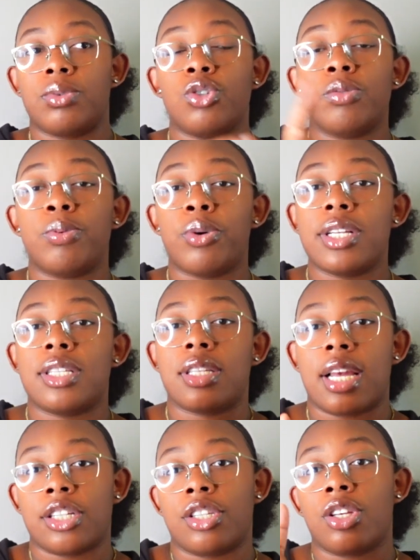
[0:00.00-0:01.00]
Du Bois is
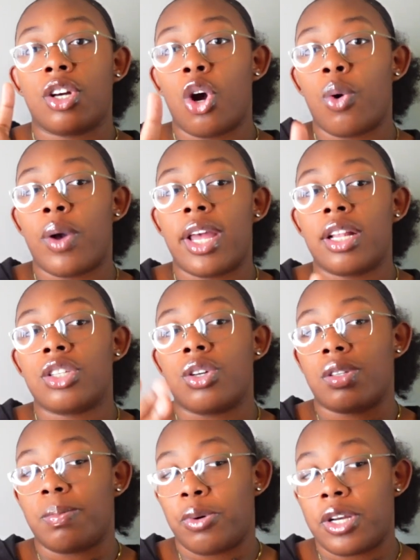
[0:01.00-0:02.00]
actually co-ed, so
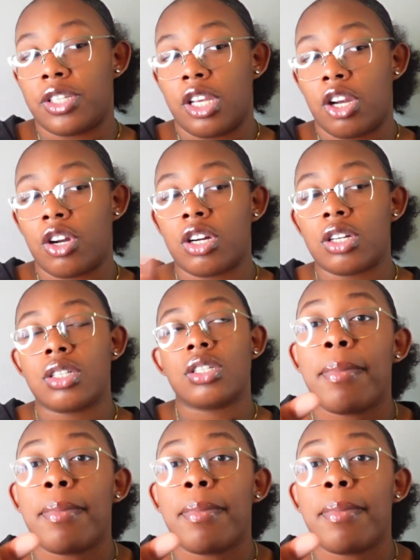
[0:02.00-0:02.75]
it's boys and girls.